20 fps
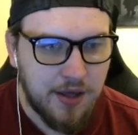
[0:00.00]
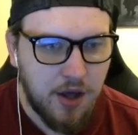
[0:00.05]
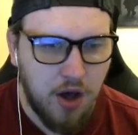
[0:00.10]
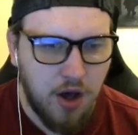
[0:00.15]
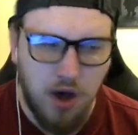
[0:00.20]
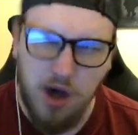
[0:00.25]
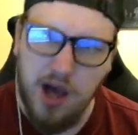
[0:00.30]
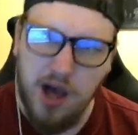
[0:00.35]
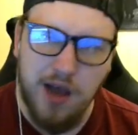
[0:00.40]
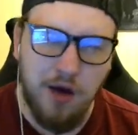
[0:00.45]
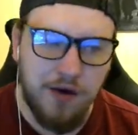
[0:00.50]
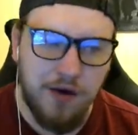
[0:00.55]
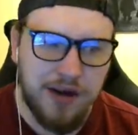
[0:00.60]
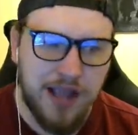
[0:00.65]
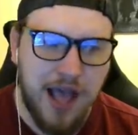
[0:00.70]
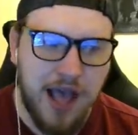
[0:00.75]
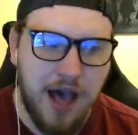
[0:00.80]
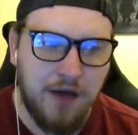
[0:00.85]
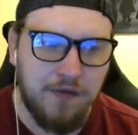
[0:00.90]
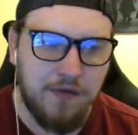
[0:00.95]
Oh, I
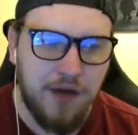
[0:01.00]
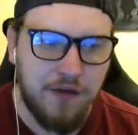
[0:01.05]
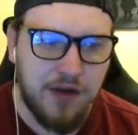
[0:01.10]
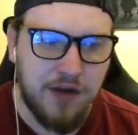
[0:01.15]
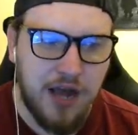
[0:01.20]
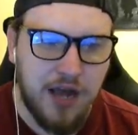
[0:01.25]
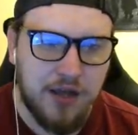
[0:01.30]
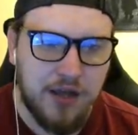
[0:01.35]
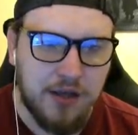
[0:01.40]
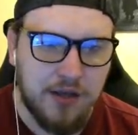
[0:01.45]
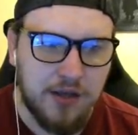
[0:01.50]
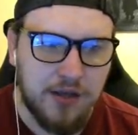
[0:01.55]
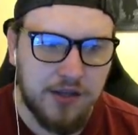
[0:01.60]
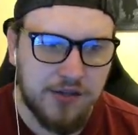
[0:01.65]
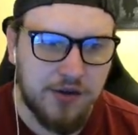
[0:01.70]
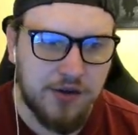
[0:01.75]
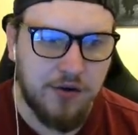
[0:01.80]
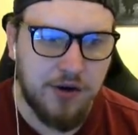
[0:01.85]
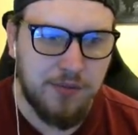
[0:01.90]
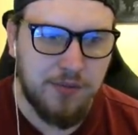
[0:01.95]
already have, haven't I?
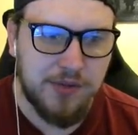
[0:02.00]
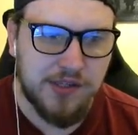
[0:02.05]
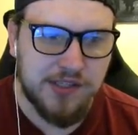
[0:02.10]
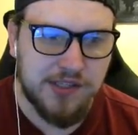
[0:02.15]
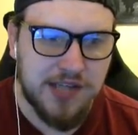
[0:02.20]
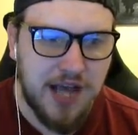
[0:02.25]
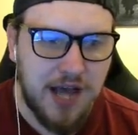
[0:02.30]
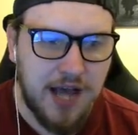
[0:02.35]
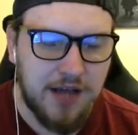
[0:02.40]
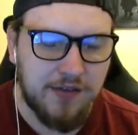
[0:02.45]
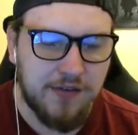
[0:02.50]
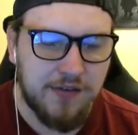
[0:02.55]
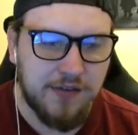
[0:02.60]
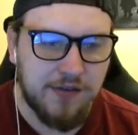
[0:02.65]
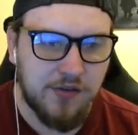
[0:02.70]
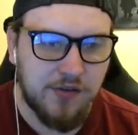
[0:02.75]
He's already been sacked.